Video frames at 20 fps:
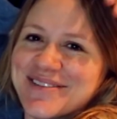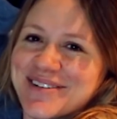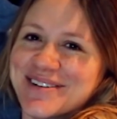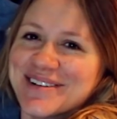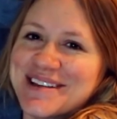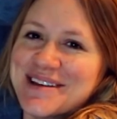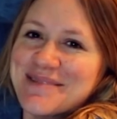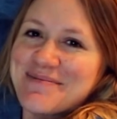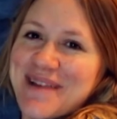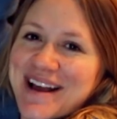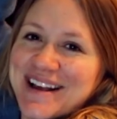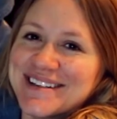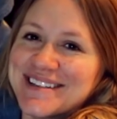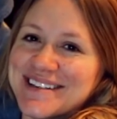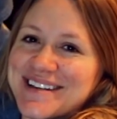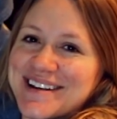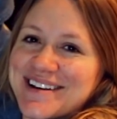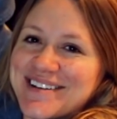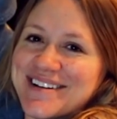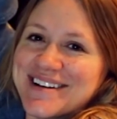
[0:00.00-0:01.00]
the focus. He passed
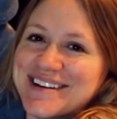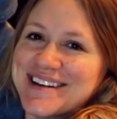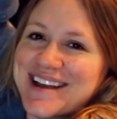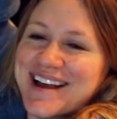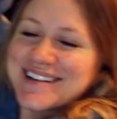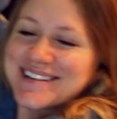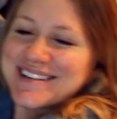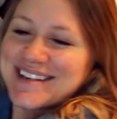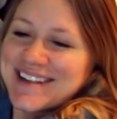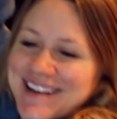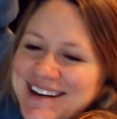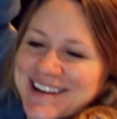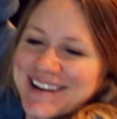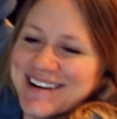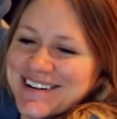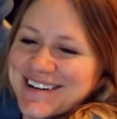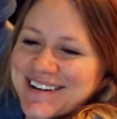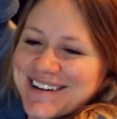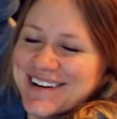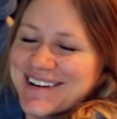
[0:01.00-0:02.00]
his hearing test. He can
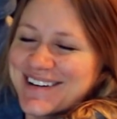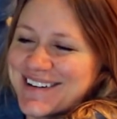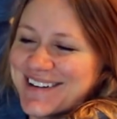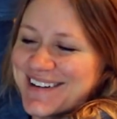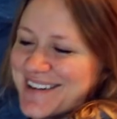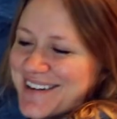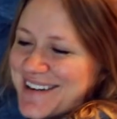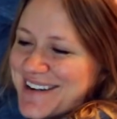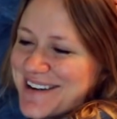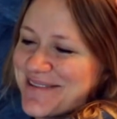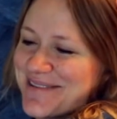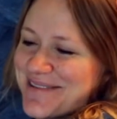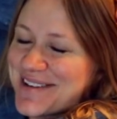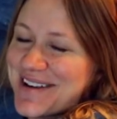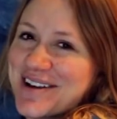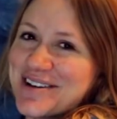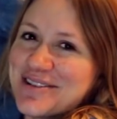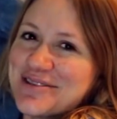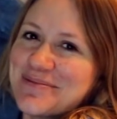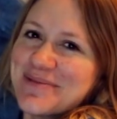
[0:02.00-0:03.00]
hear. It was
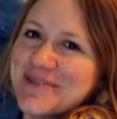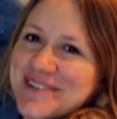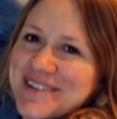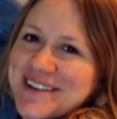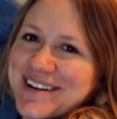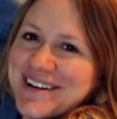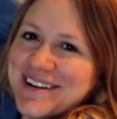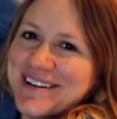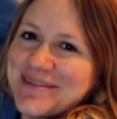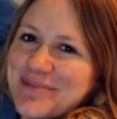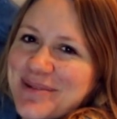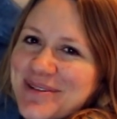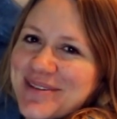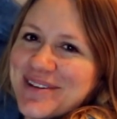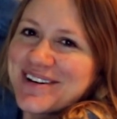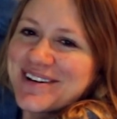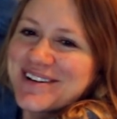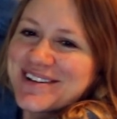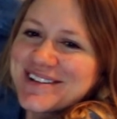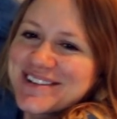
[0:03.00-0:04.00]
100% on both
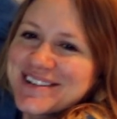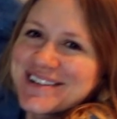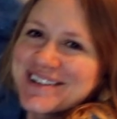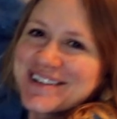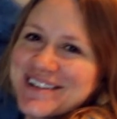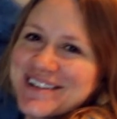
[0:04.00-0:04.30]
ears.